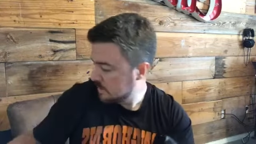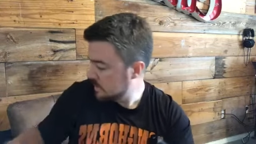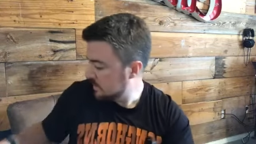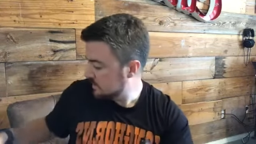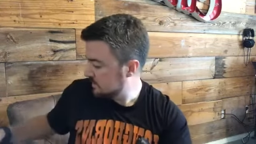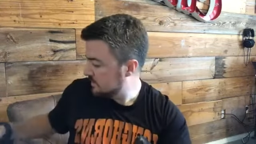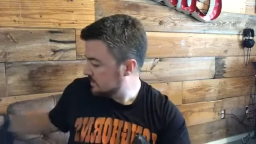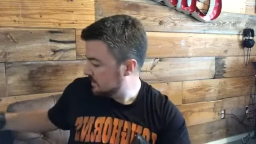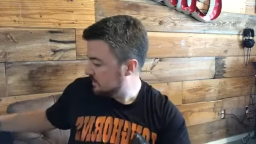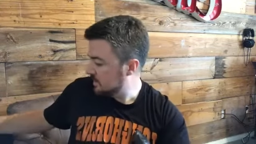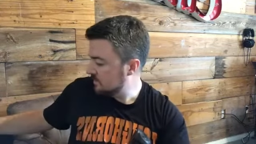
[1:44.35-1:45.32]
I guess this
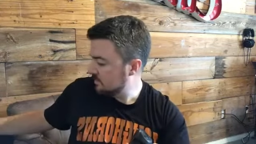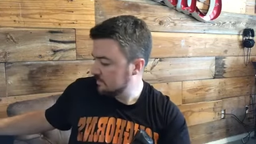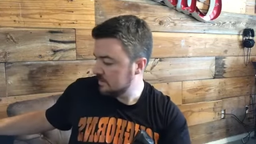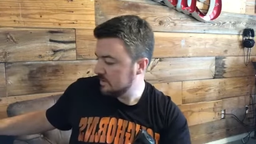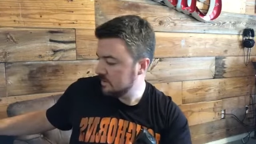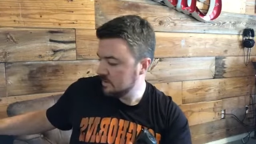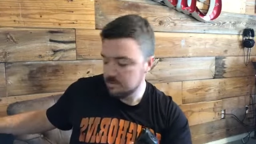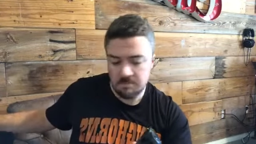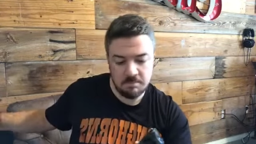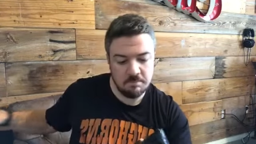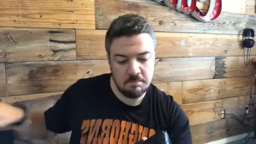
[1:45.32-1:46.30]
thing covers the
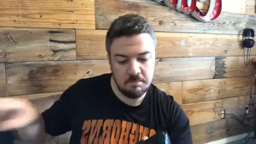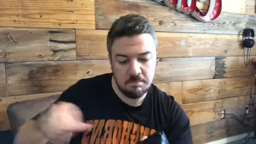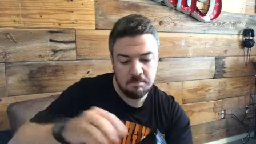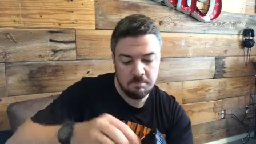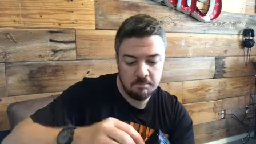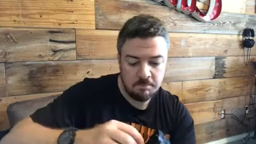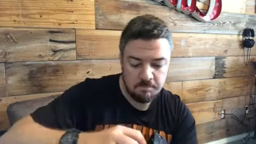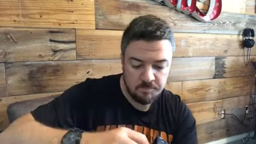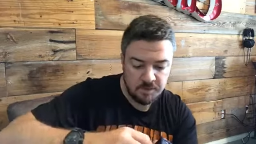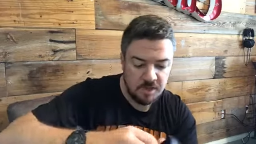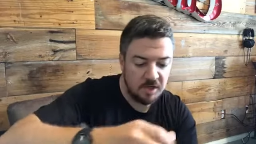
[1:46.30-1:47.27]

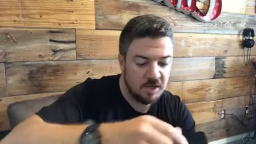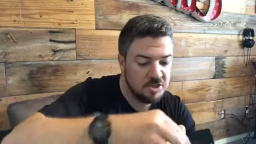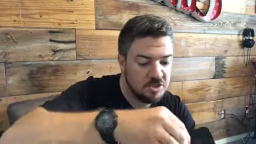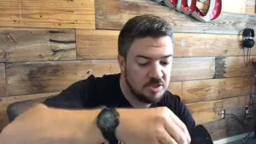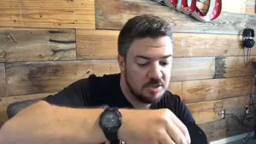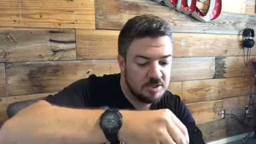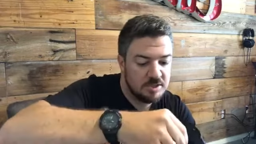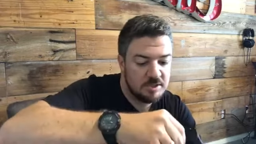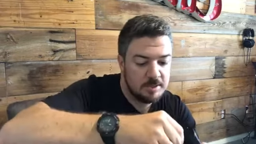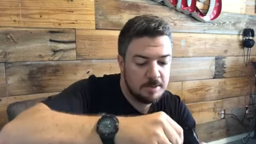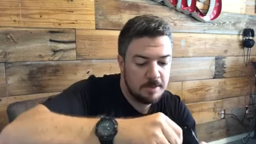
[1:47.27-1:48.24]

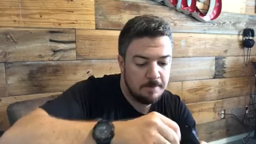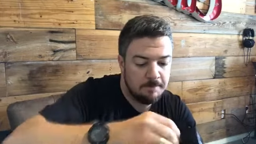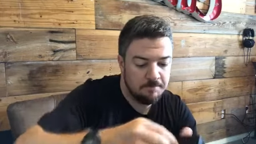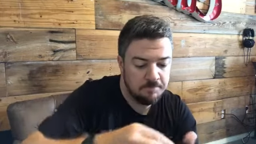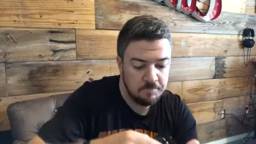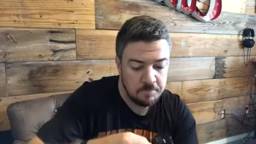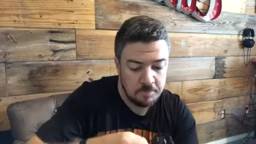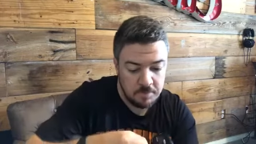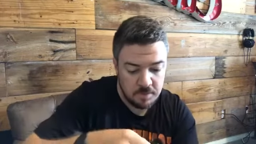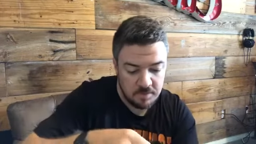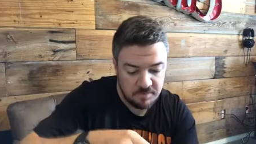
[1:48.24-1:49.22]
connections.
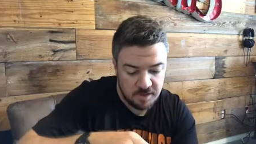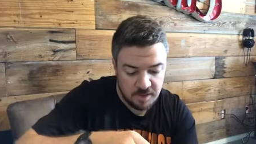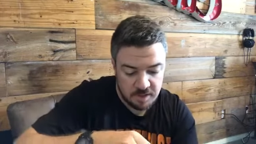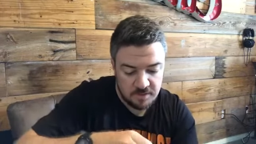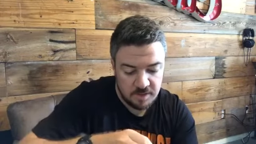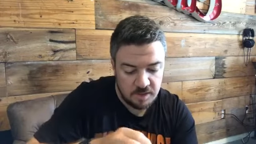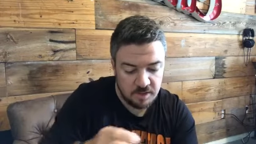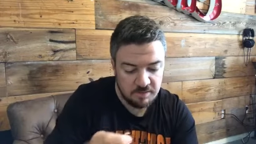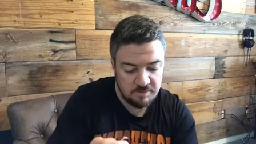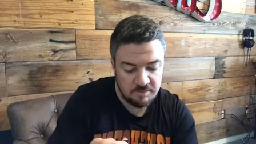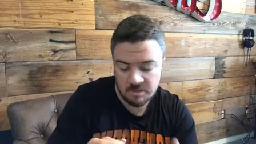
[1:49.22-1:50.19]
I can get that
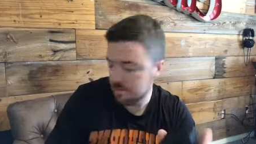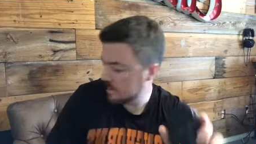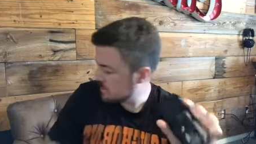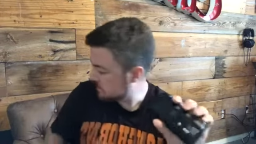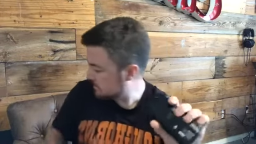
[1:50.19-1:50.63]
off. There we go.